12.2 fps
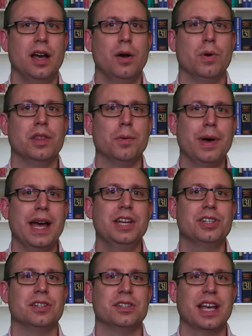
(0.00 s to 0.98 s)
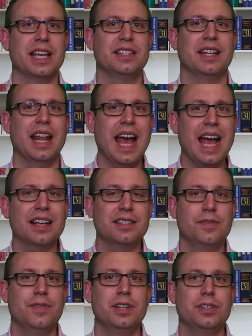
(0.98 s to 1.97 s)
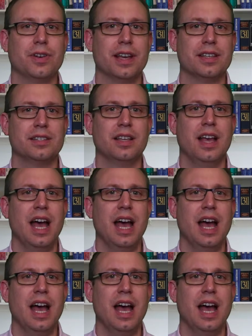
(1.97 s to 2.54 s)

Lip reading: when the patient takes an active interest